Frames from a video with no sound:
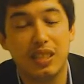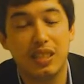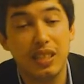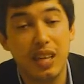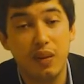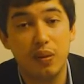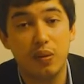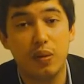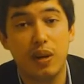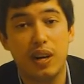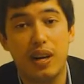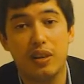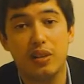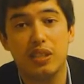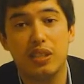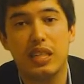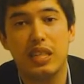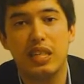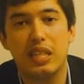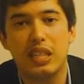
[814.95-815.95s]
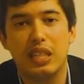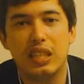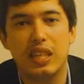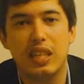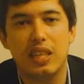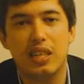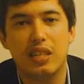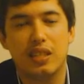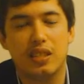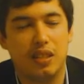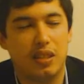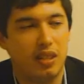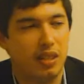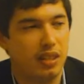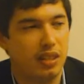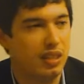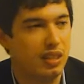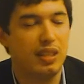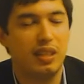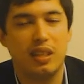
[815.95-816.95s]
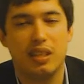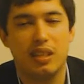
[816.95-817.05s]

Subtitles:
11 rounds this year, starting,